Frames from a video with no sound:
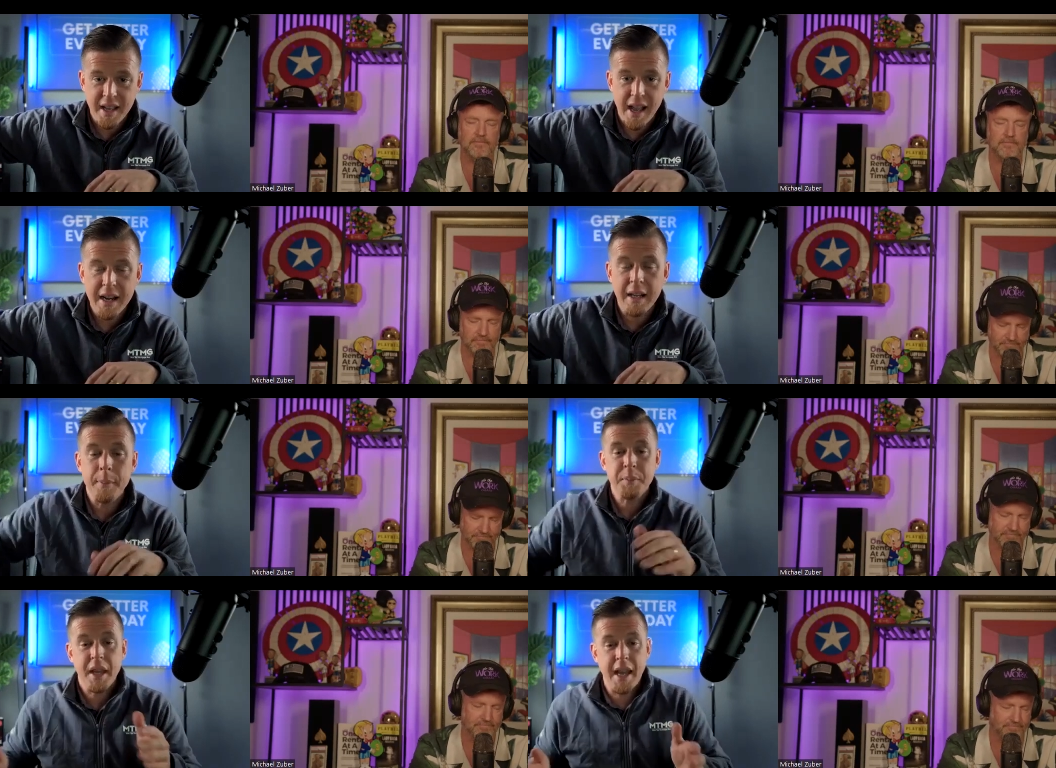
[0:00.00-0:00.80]
Speaker 1: side,
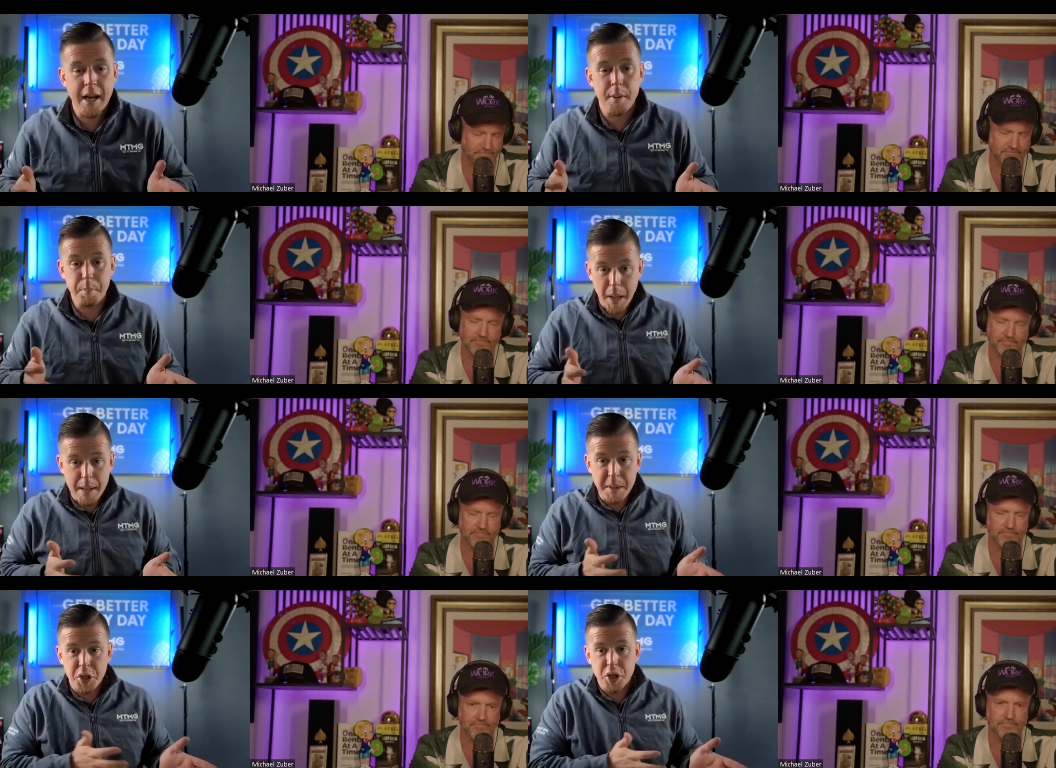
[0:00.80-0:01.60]
and
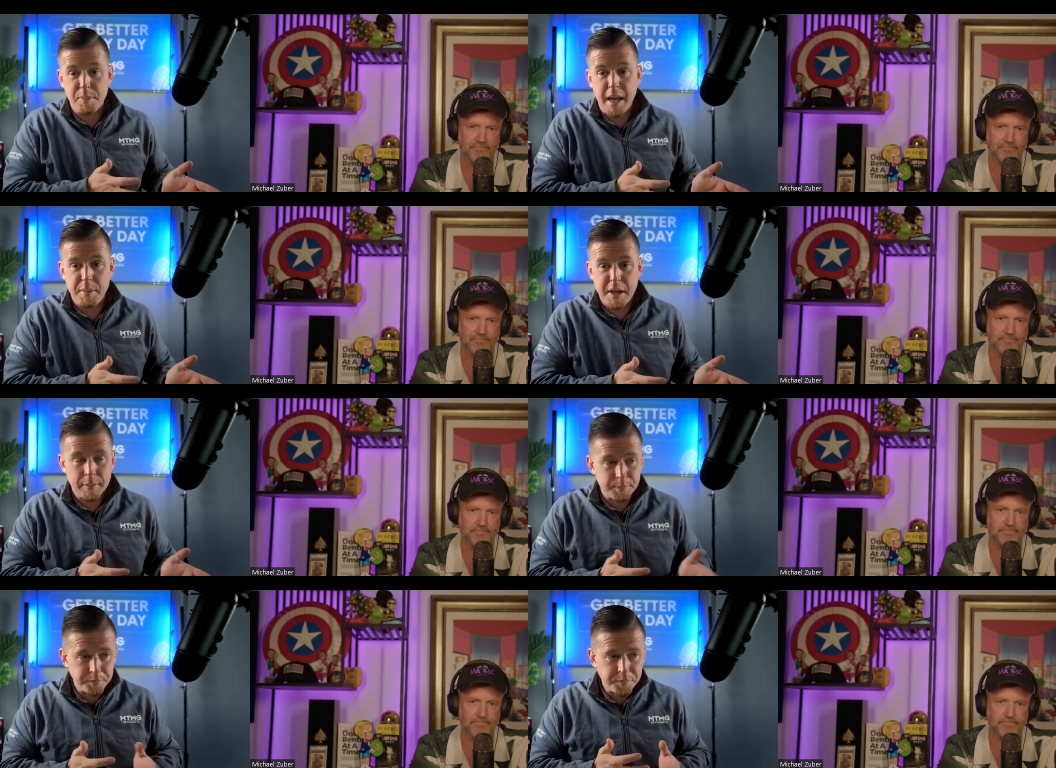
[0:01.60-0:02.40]
maybe just maybe,